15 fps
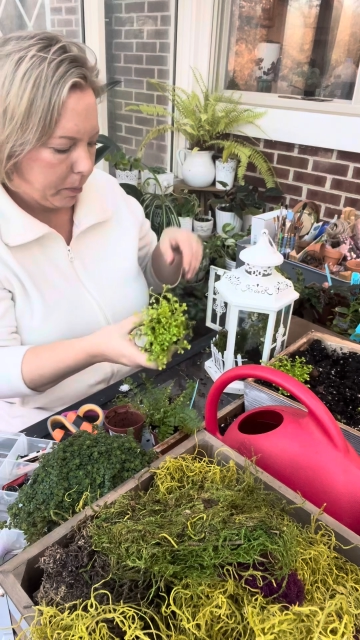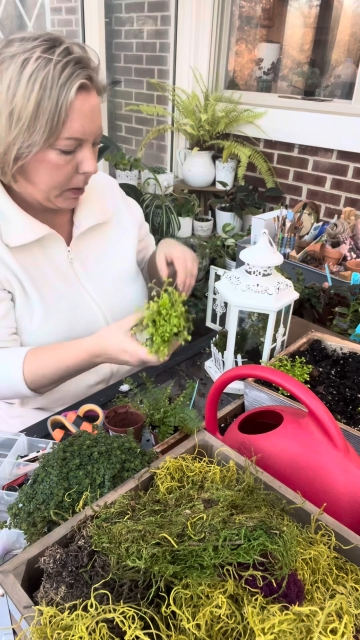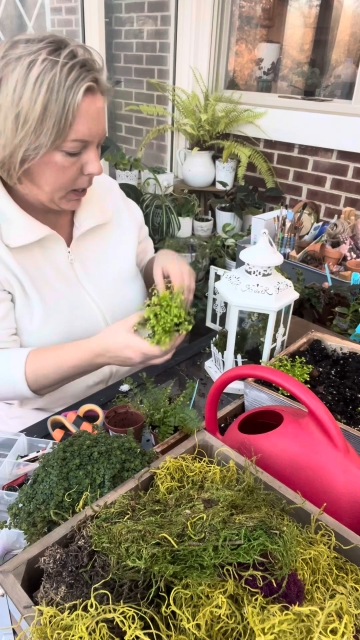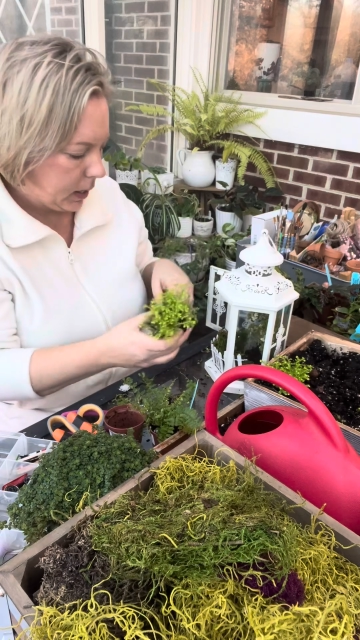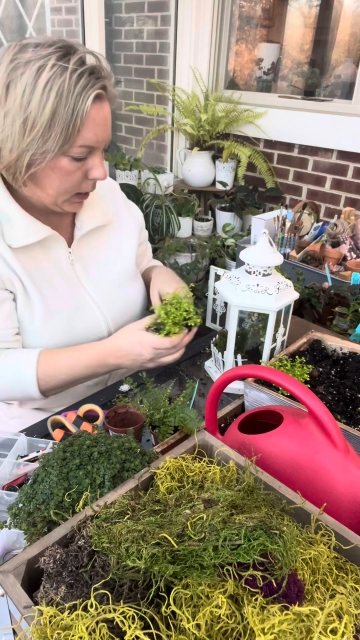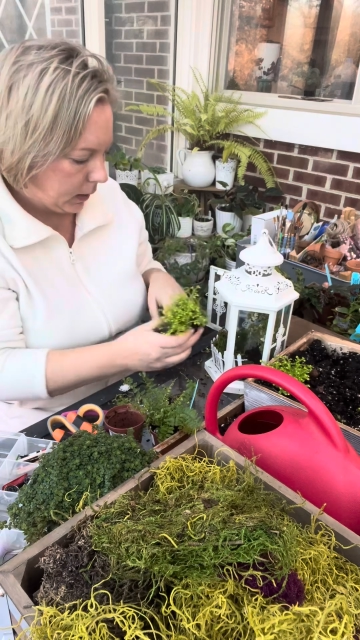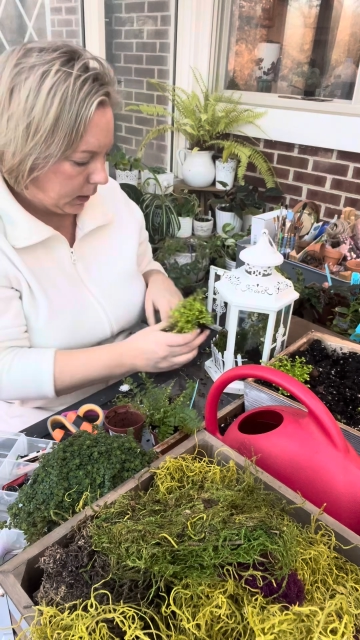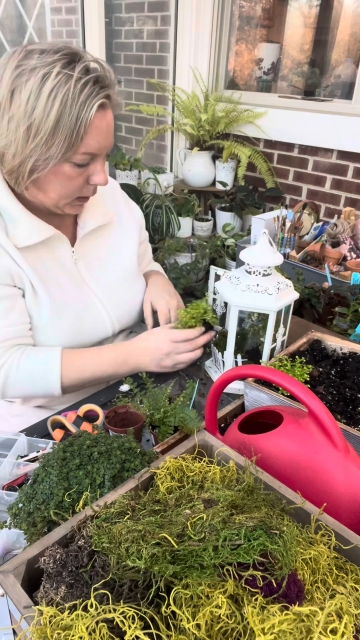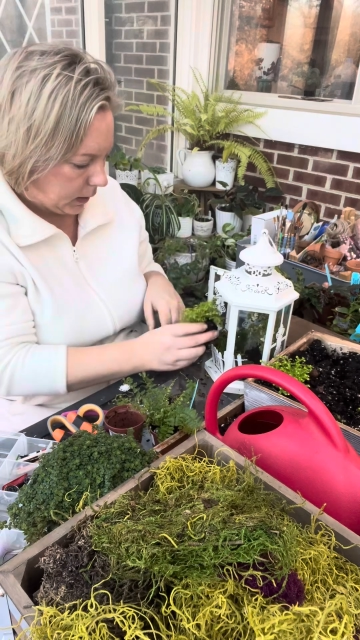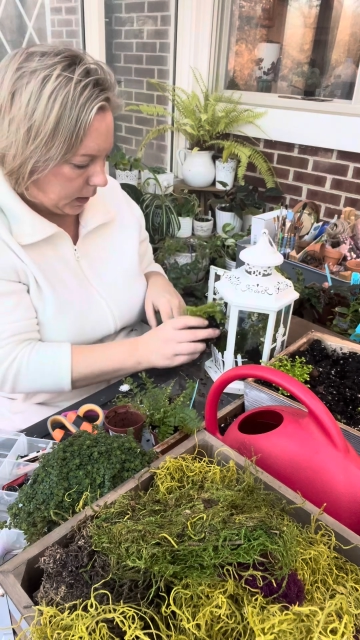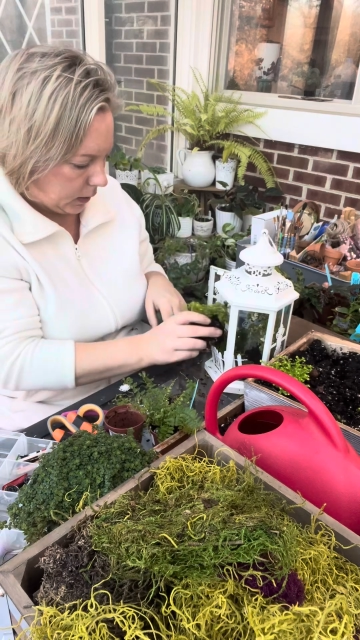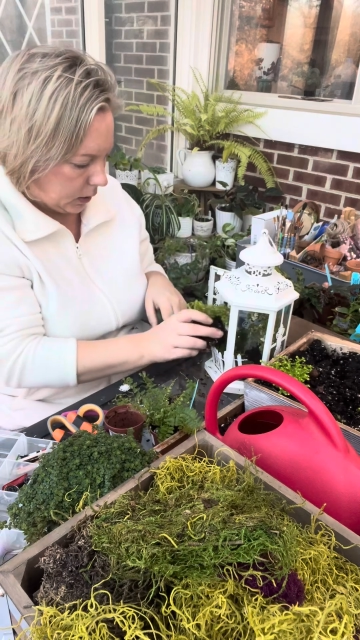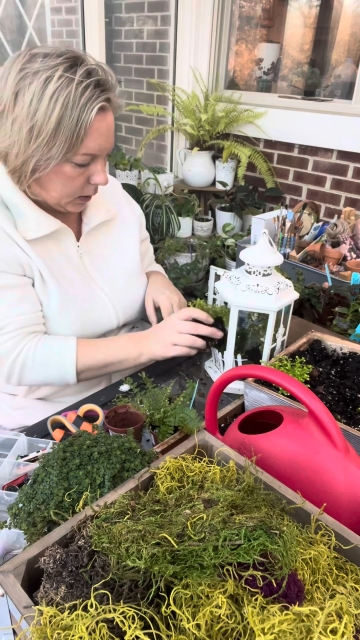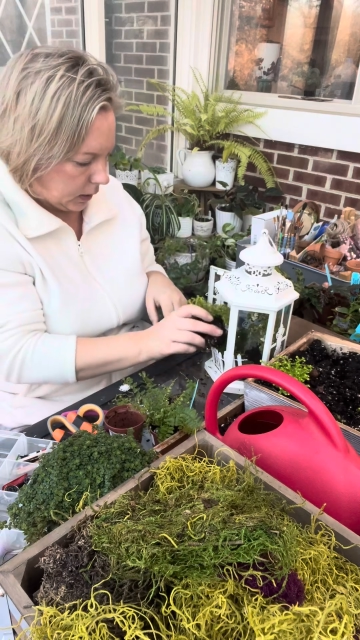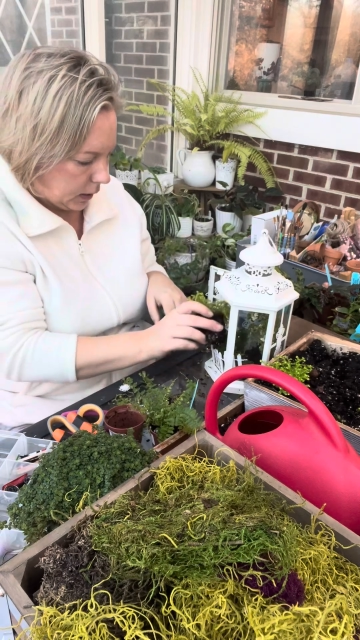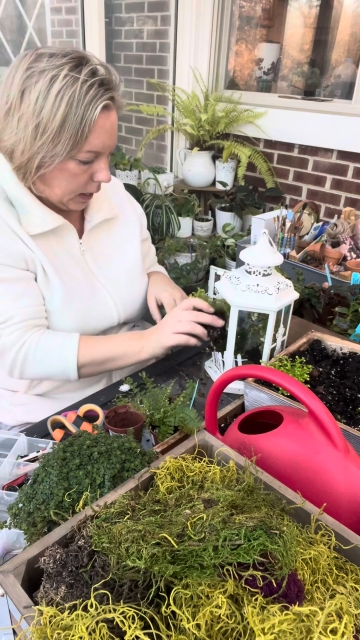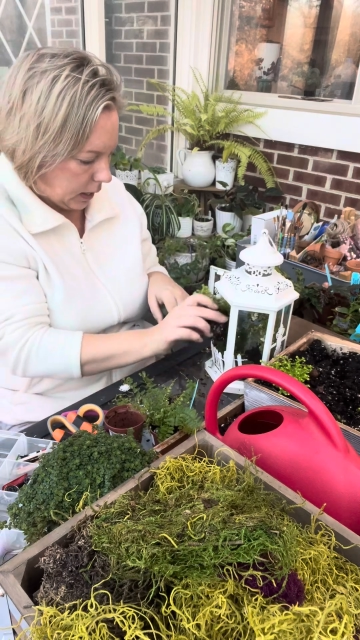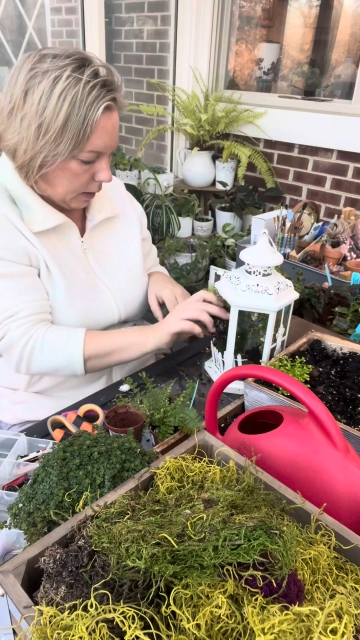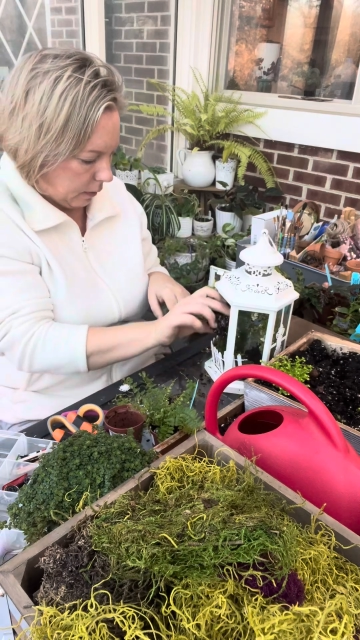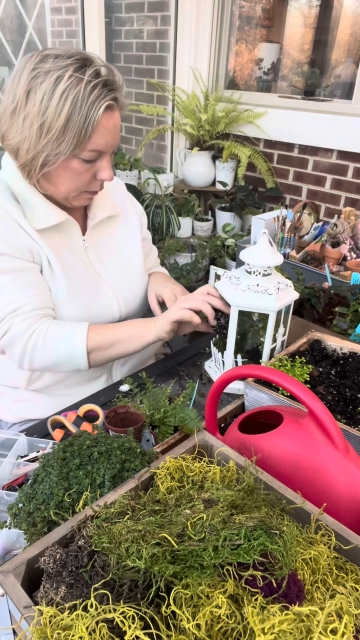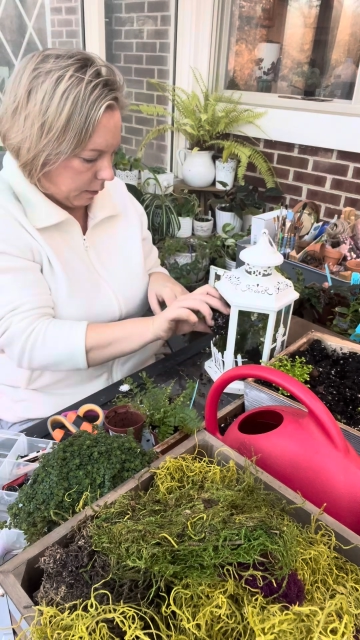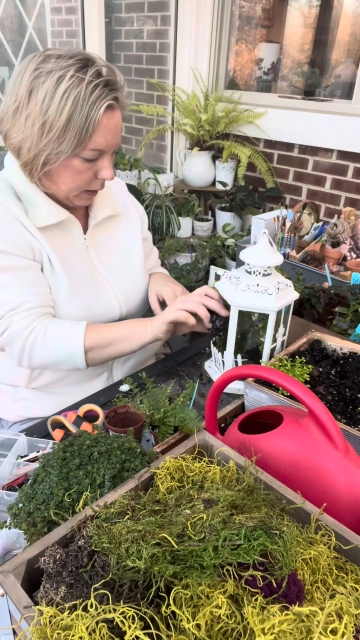piece and just kind
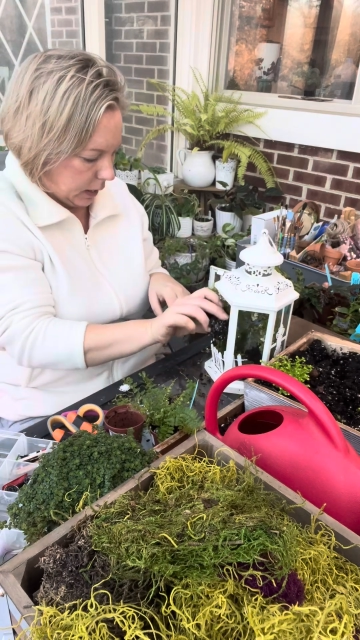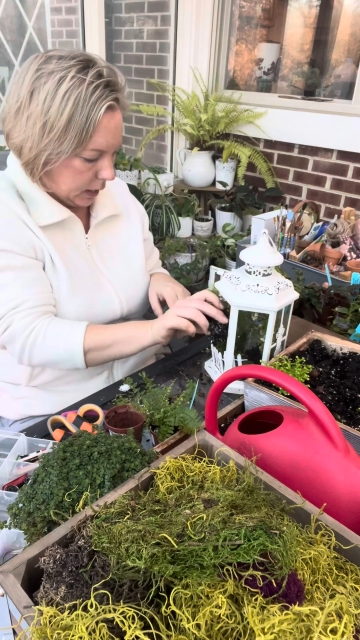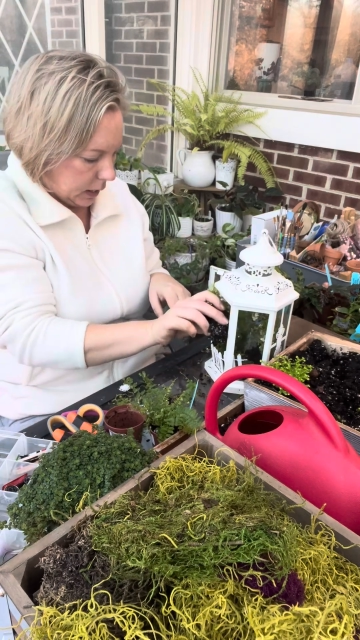of fit it